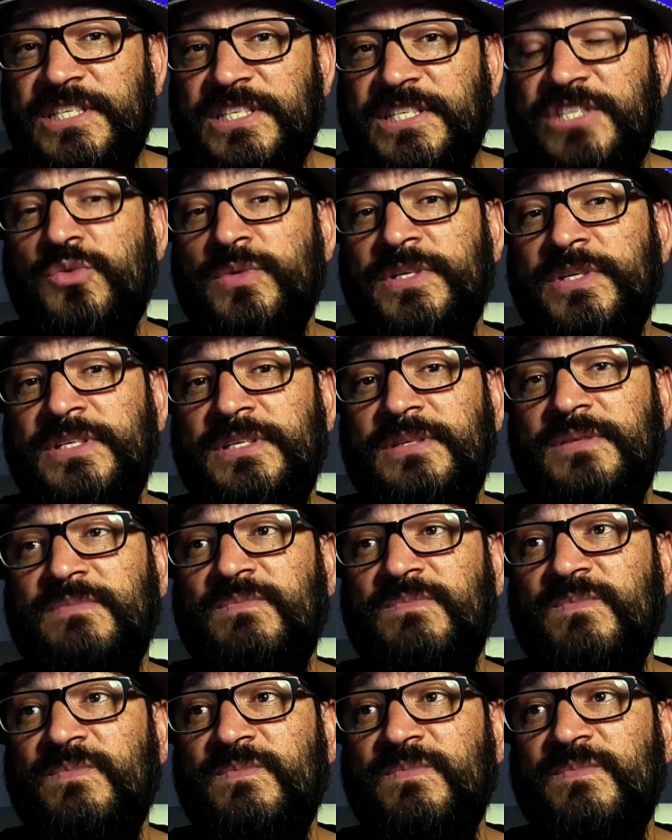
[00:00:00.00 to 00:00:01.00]
do a
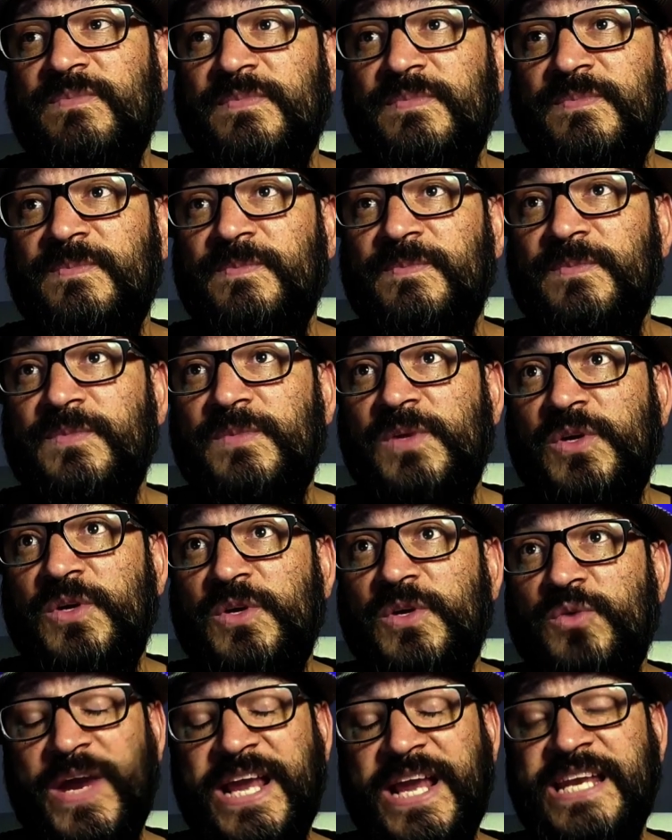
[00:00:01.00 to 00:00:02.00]

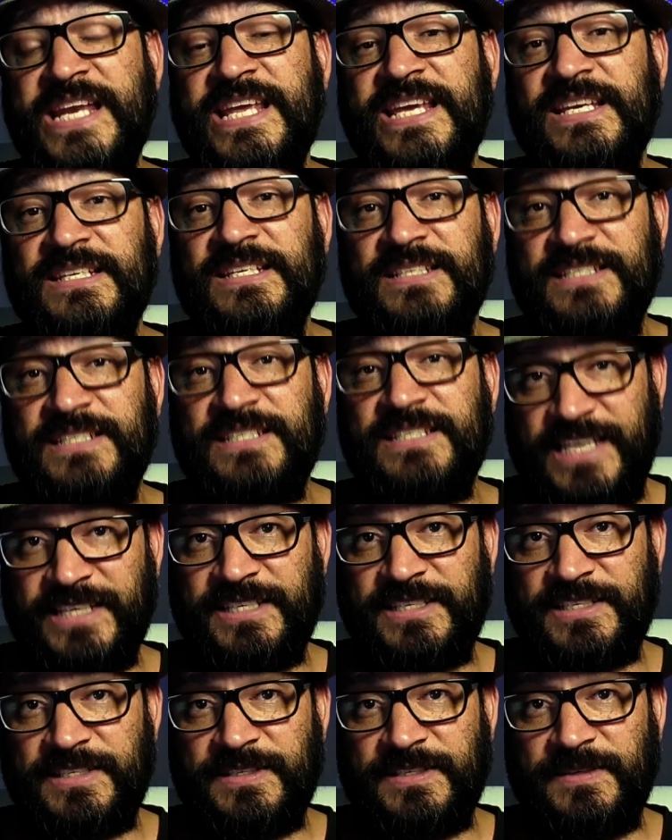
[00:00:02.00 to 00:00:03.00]
gradient
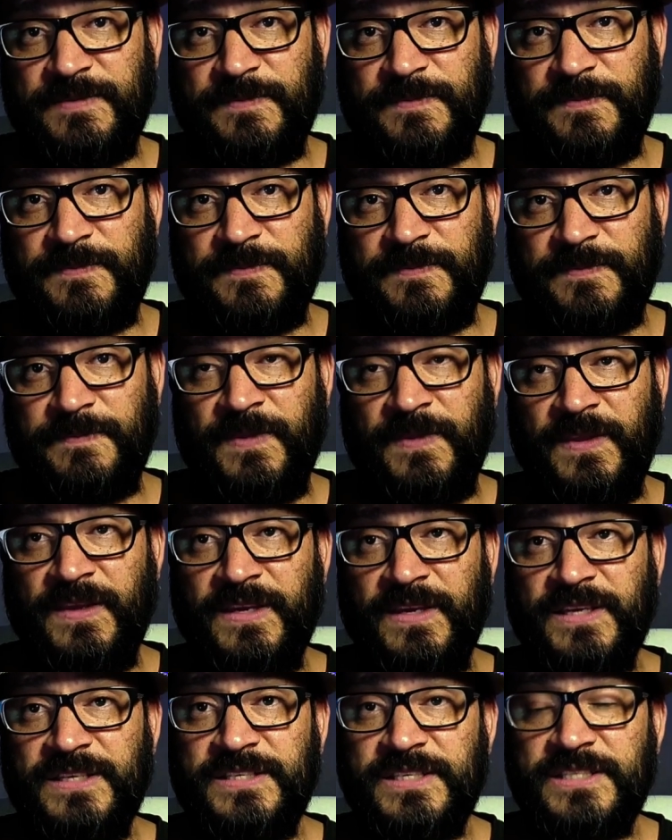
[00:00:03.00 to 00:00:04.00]
test
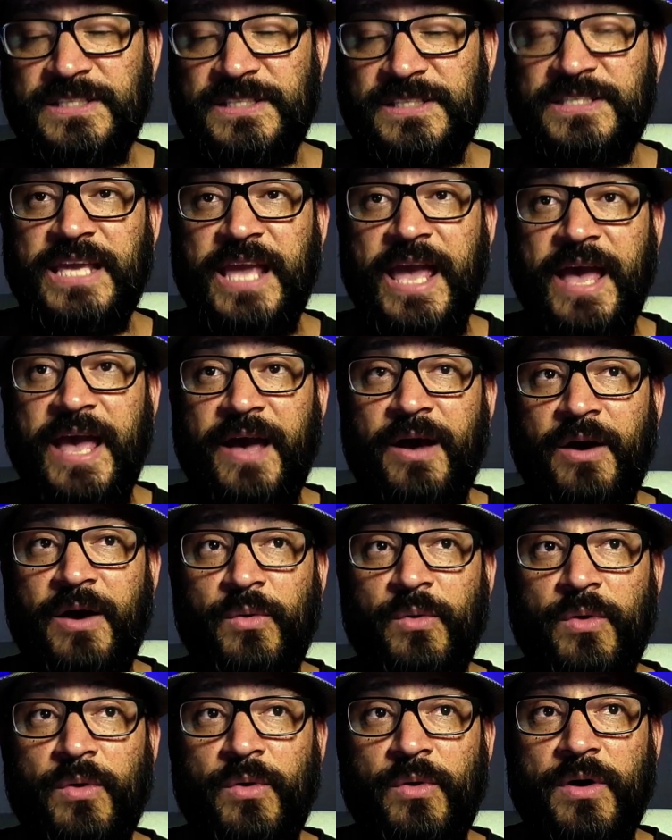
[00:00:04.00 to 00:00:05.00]
to see
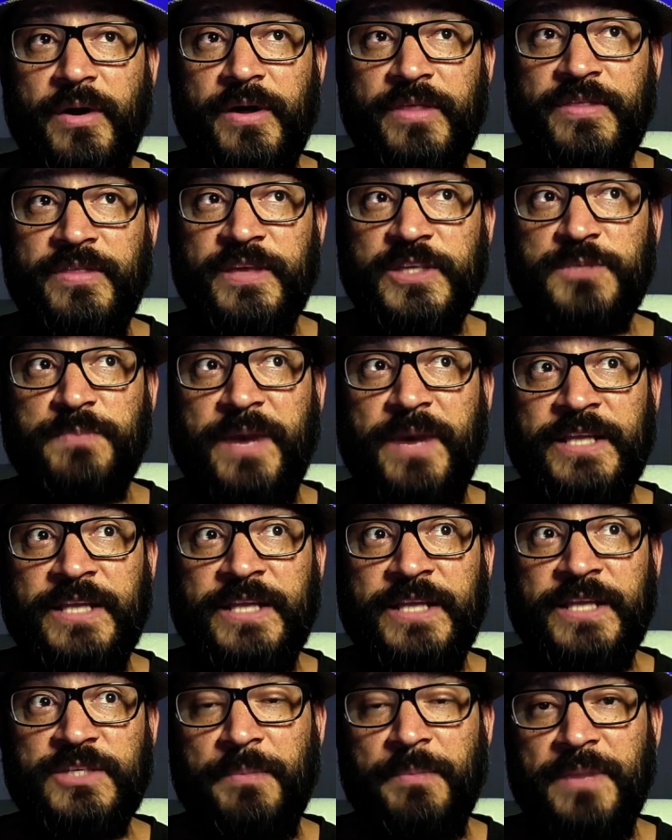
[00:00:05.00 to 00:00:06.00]
how these
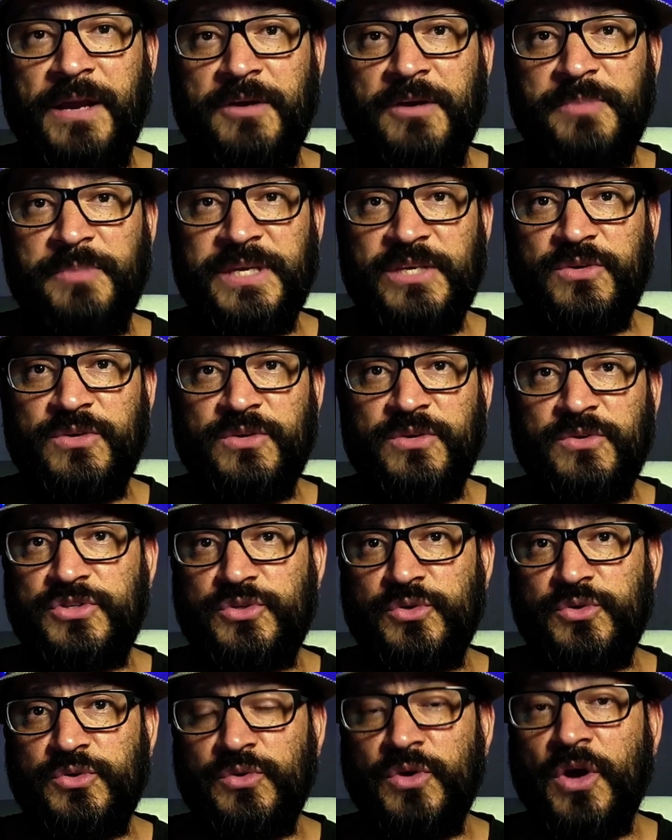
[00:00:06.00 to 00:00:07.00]
paints might be able to be used
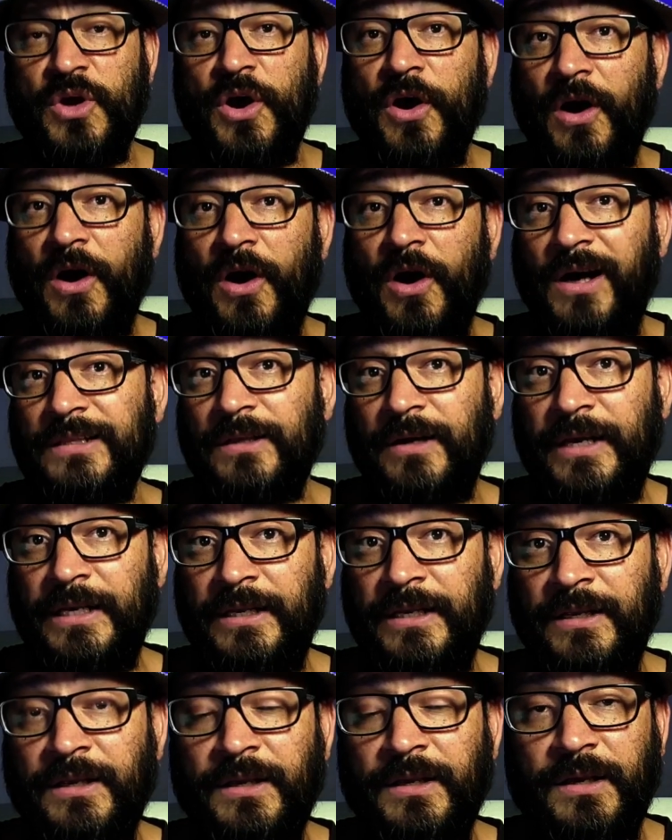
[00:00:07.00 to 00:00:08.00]
to
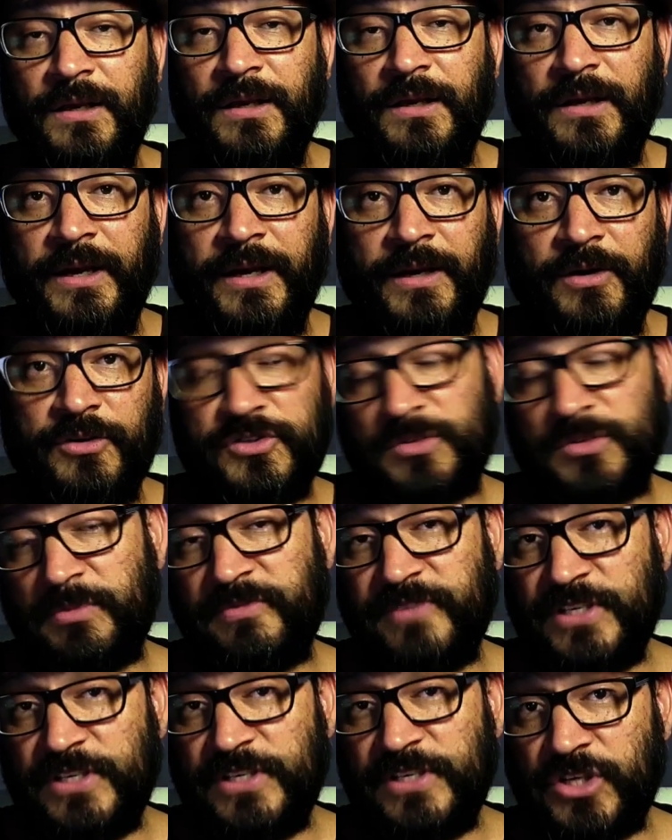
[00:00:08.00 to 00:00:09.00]
highlight on top
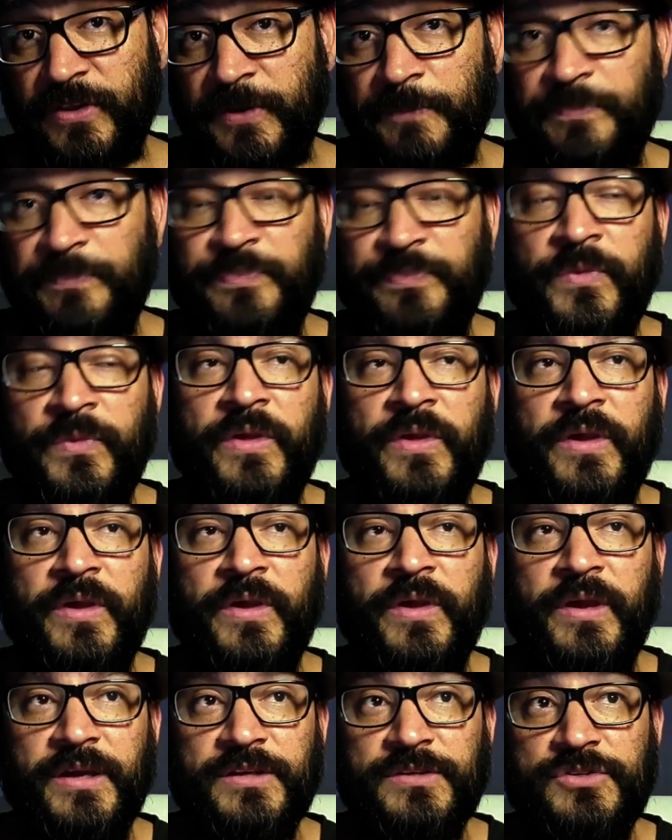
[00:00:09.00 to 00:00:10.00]
of each other.
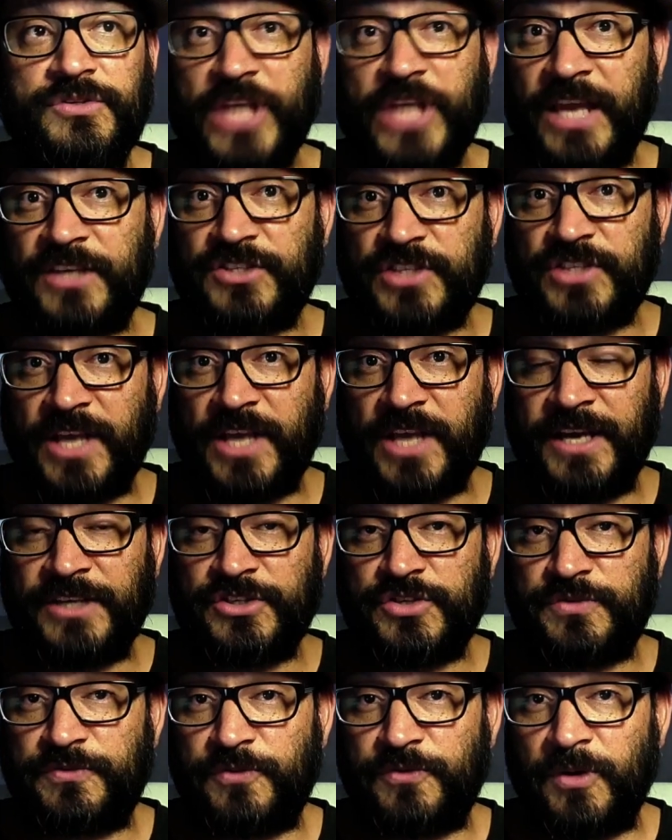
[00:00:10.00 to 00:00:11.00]
And Jack
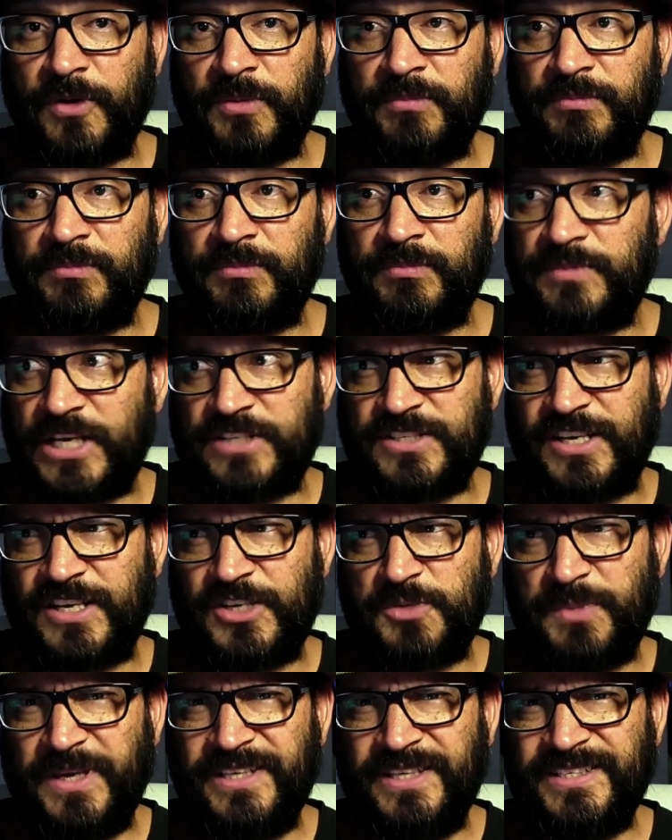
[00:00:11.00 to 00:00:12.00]
Sarge from Jack Sarge